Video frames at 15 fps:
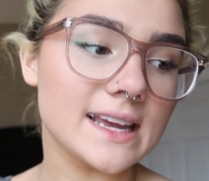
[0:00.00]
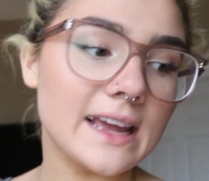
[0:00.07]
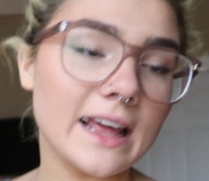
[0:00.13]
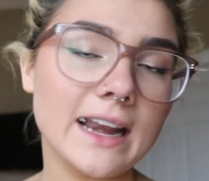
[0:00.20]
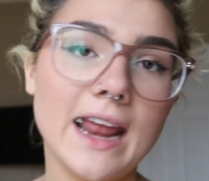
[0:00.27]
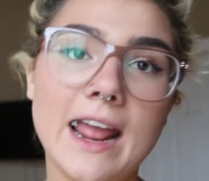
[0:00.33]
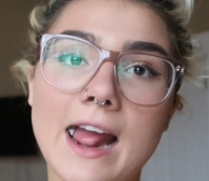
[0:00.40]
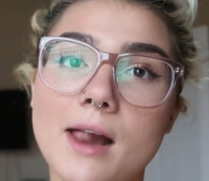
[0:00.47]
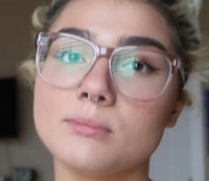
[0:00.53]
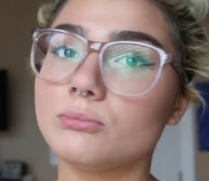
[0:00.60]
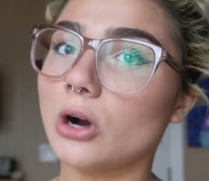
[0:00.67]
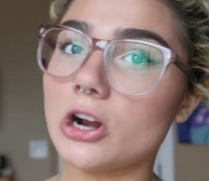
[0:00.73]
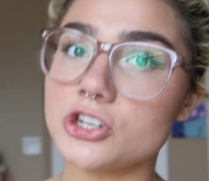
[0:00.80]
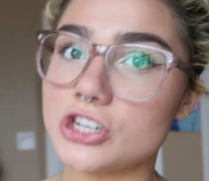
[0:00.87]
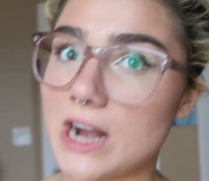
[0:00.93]
it and
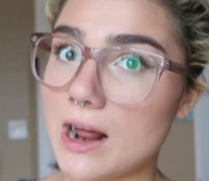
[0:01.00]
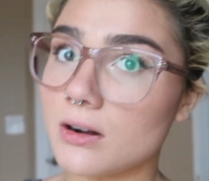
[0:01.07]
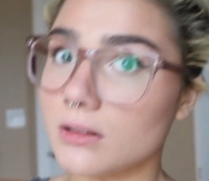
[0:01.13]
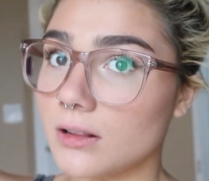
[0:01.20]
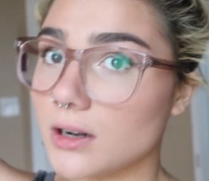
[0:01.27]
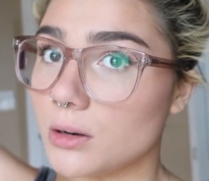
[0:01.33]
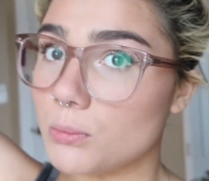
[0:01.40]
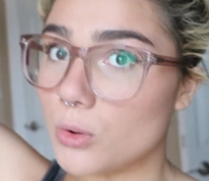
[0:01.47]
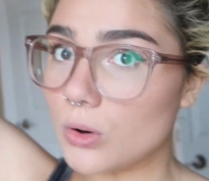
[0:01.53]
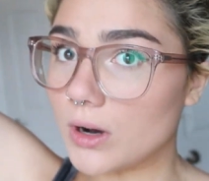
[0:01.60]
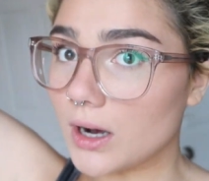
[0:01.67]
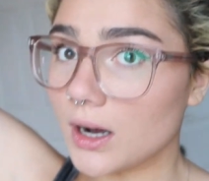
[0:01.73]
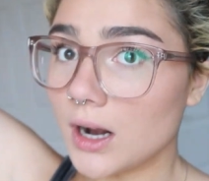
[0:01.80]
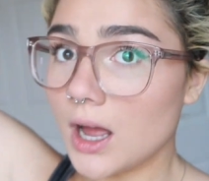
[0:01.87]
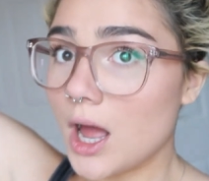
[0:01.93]
brush it out a little
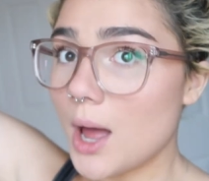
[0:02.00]
more.